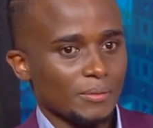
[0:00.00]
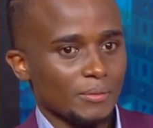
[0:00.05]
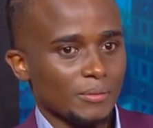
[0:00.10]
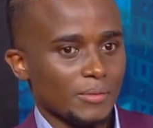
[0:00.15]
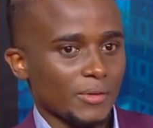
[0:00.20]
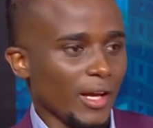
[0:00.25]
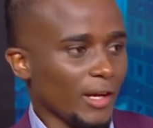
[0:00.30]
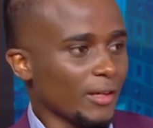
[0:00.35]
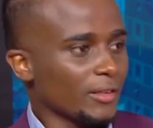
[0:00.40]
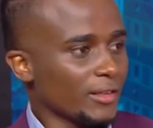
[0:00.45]

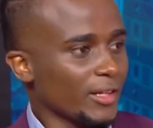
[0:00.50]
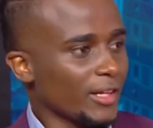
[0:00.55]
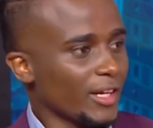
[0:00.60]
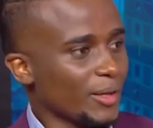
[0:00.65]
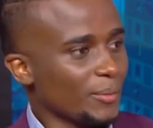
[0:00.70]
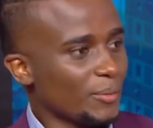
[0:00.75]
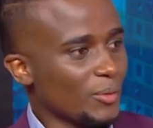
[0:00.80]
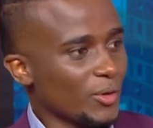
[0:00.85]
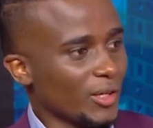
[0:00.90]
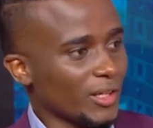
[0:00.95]
Yeah, they
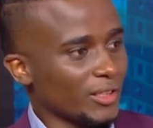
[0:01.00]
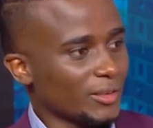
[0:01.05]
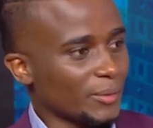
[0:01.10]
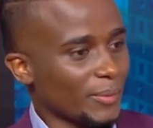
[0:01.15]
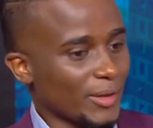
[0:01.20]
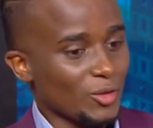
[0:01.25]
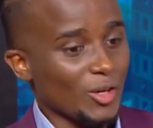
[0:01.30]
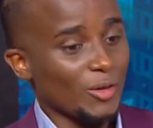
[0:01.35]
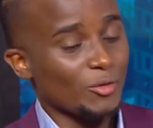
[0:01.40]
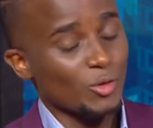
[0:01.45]
can book us.
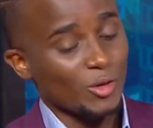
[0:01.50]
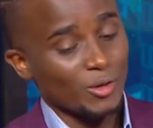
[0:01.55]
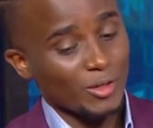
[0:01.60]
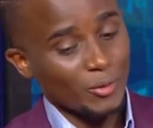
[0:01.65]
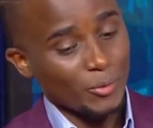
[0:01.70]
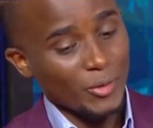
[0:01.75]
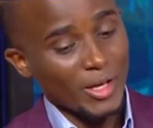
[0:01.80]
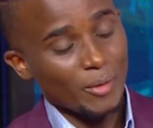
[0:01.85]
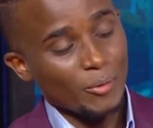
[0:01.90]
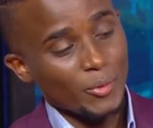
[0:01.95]
But
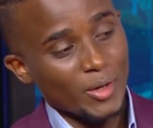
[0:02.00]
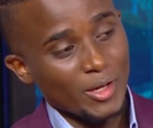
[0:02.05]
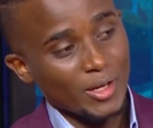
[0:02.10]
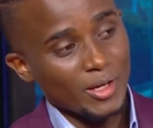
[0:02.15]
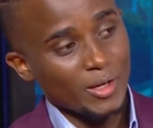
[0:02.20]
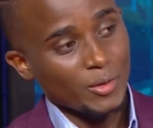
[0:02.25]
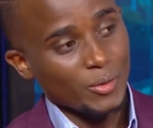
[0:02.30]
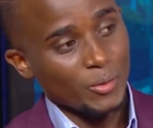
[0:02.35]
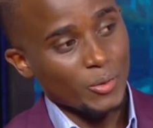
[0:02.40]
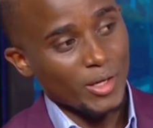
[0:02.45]

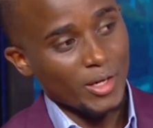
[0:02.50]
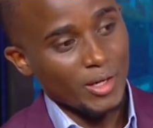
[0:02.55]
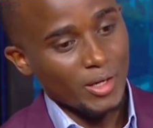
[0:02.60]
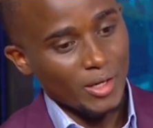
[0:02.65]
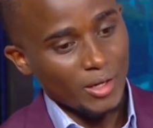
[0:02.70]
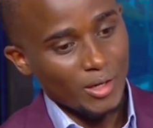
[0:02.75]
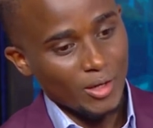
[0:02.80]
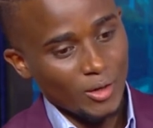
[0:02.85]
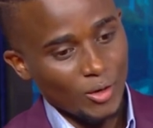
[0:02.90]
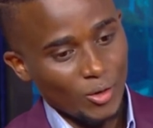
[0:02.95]

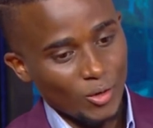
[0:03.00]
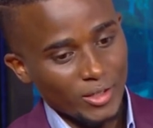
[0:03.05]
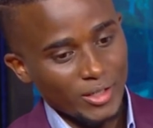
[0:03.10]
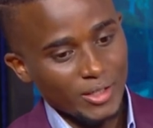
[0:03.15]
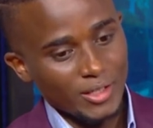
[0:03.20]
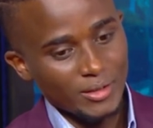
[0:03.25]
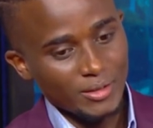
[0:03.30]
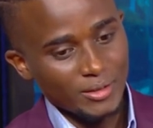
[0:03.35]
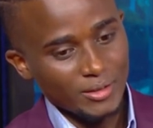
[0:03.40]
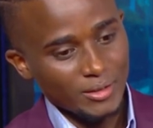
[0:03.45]
we
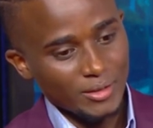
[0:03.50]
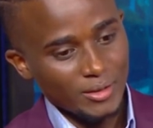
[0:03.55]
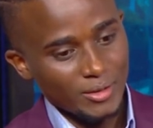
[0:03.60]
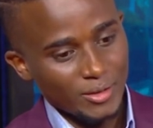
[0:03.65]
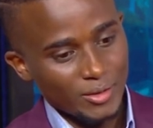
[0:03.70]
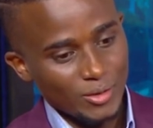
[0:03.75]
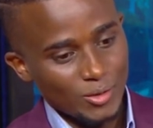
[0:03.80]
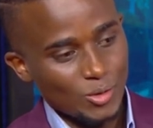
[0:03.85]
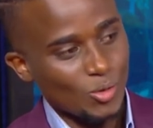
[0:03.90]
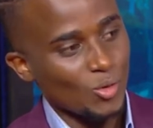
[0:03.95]
only
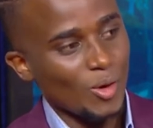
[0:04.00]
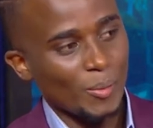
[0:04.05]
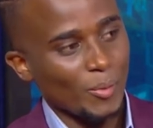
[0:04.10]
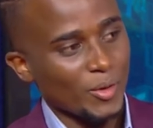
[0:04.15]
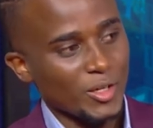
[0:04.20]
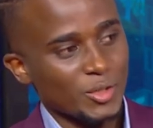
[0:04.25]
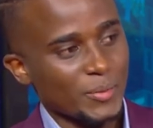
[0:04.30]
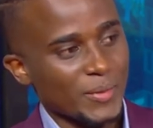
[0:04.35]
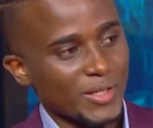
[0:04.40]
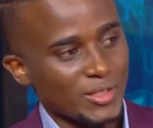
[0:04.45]
do
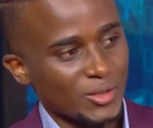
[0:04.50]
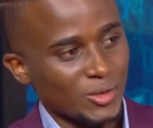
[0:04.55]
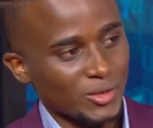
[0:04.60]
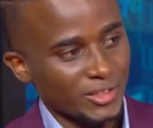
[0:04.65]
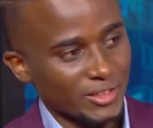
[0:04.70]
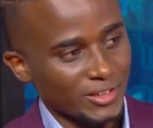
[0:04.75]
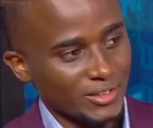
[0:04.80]
appointment only.